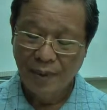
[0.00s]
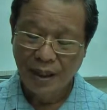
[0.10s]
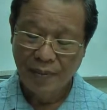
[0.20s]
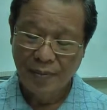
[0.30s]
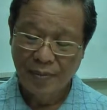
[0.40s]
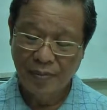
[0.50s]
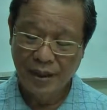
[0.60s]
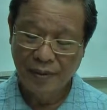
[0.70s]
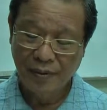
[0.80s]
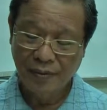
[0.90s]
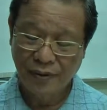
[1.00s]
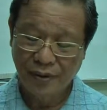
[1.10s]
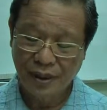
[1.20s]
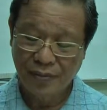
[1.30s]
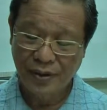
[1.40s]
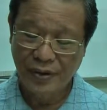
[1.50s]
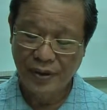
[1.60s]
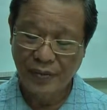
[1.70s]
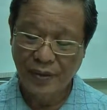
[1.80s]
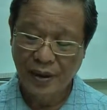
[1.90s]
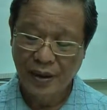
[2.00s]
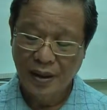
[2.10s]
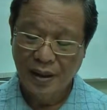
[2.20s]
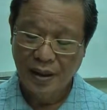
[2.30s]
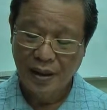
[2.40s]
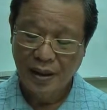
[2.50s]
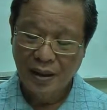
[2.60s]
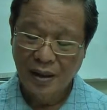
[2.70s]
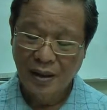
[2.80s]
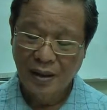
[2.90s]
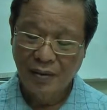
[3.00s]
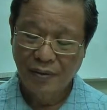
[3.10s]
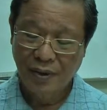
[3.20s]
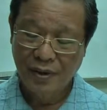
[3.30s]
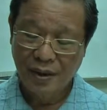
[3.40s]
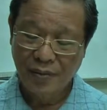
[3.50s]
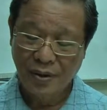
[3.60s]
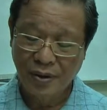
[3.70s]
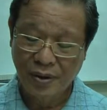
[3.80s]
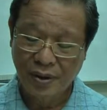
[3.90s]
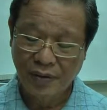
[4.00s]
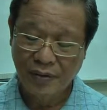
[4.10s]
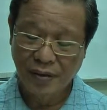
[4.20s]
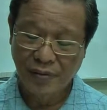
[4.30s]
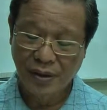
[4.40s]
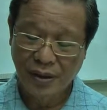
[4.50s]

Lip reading: But for some reason, some scholars have come to